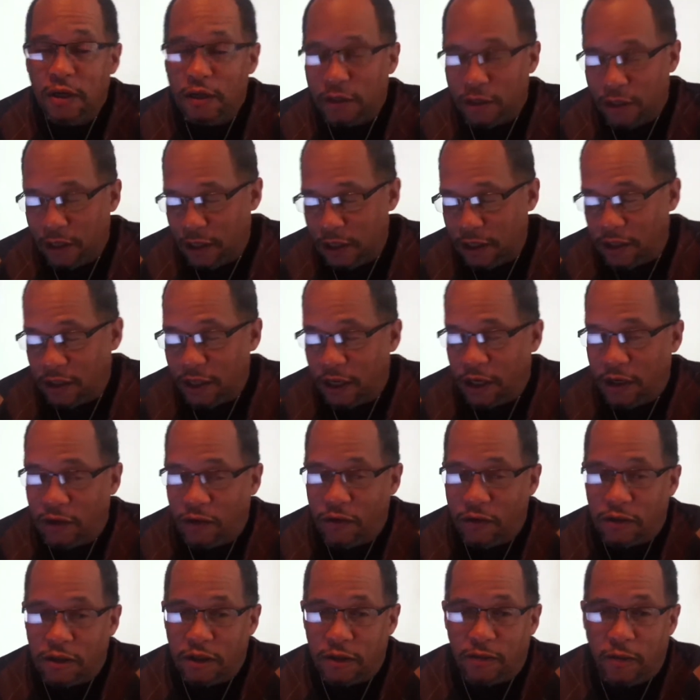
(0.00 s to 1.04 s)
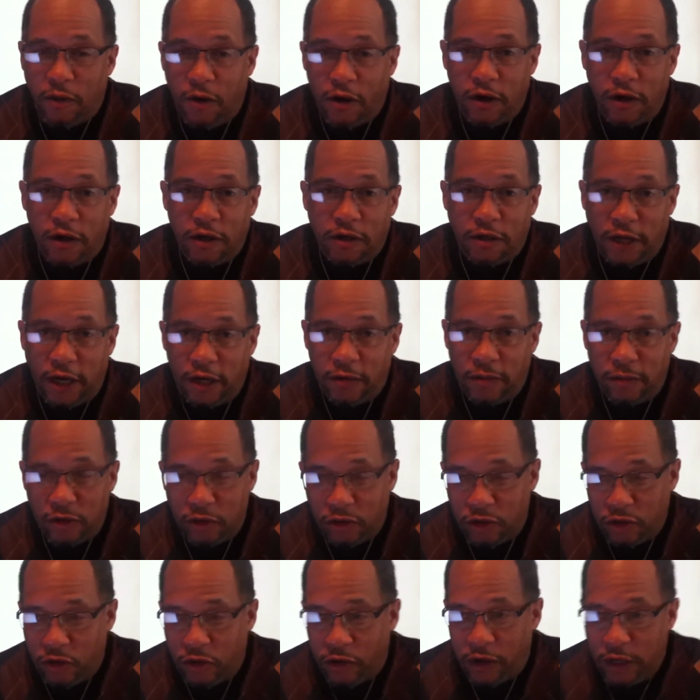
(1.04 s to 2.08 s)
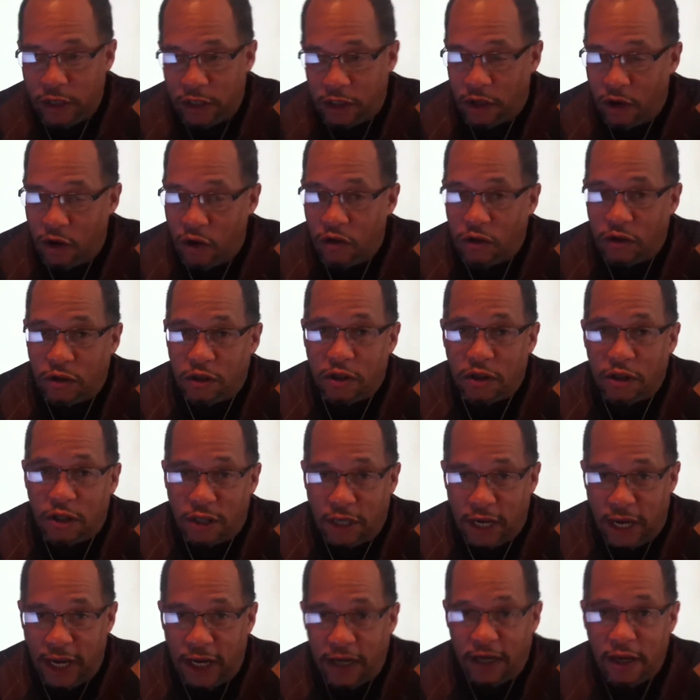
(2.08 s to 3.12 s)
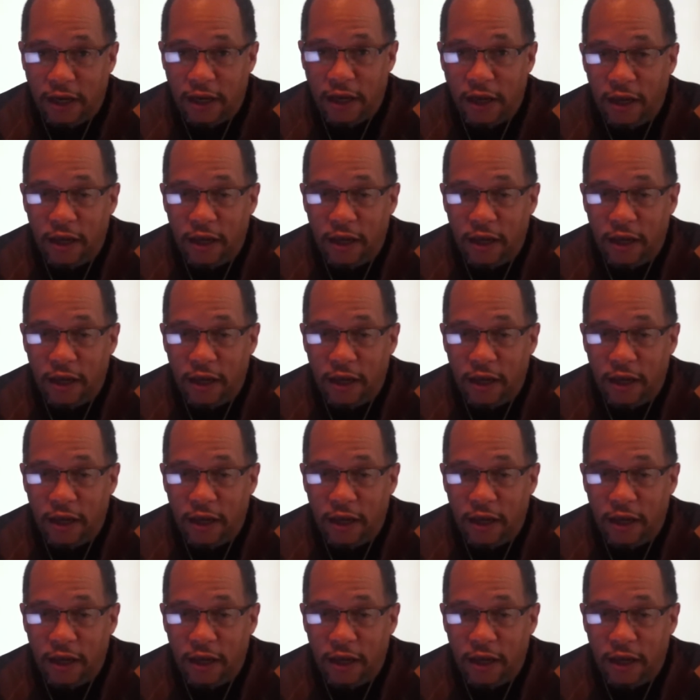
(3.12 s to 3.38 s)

City of St. Louis is part of the state of Missouri. And as long as the state